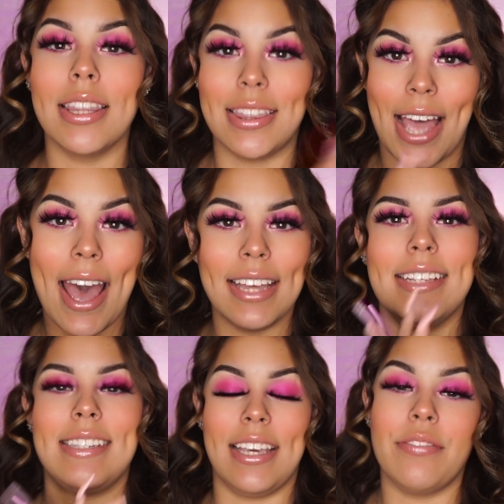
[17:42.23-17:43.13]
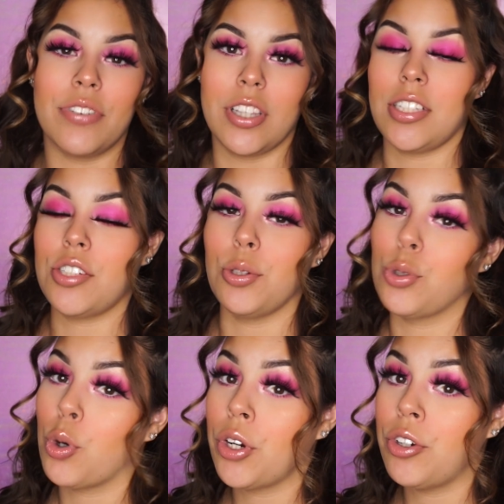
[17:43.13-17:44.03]
that is it for this
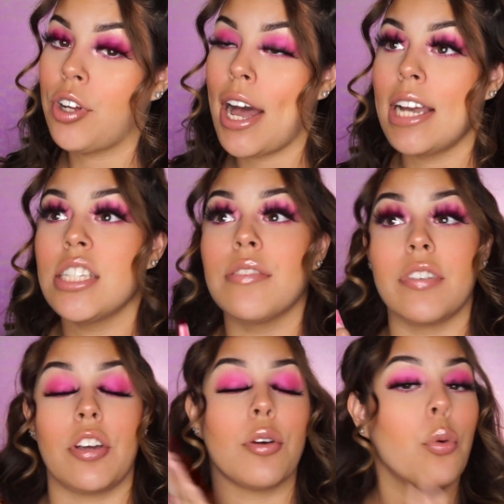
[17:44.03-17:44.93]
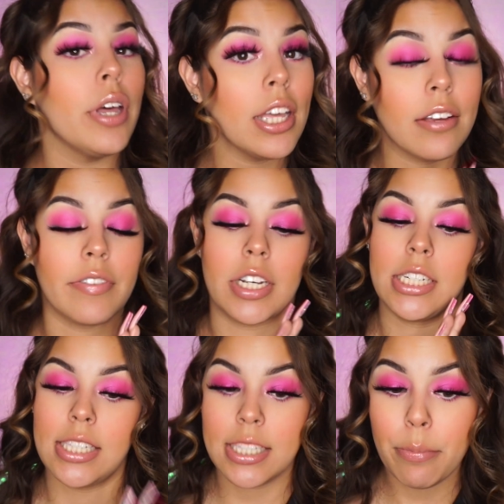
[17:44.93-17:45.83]
tutorial, guys. Very quick, very
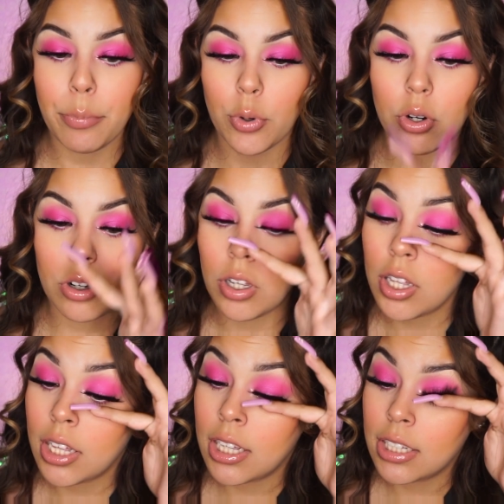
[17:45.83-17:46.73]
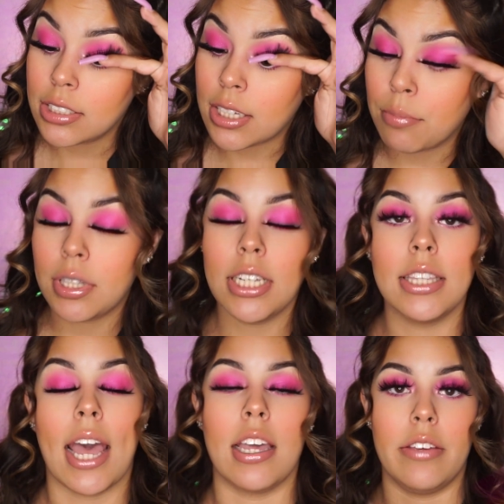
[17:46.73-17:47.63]
simple, something
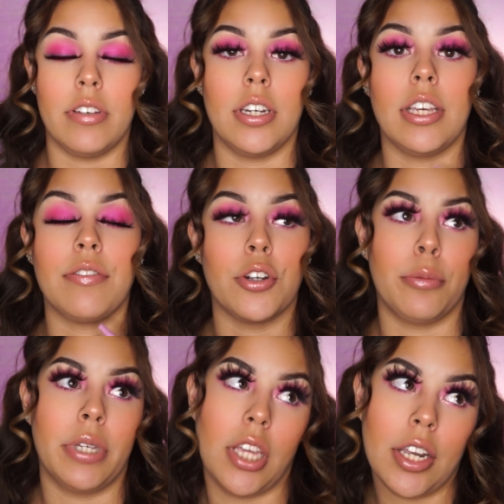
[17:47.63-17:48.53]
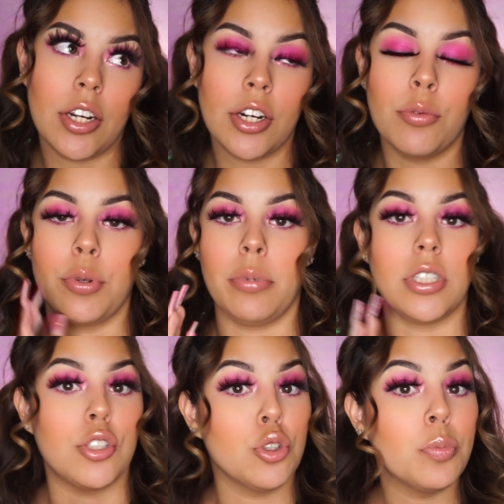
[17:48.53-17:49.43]
that even if you're a beginner would be
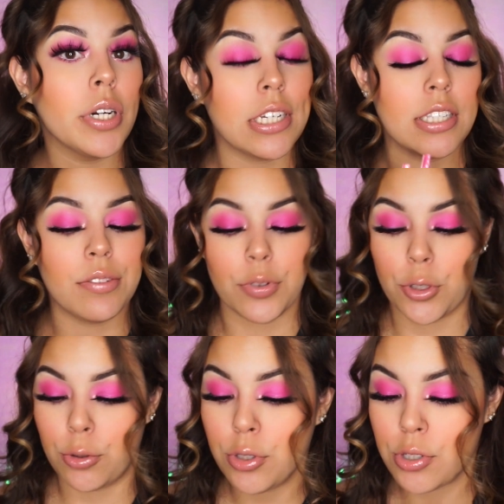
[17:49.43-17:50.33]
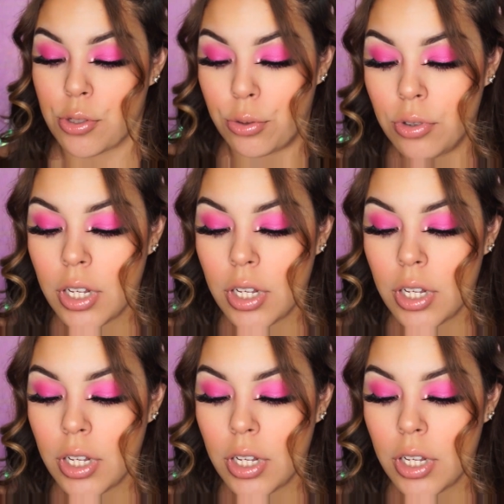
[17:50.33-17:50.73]
super easy for you to do.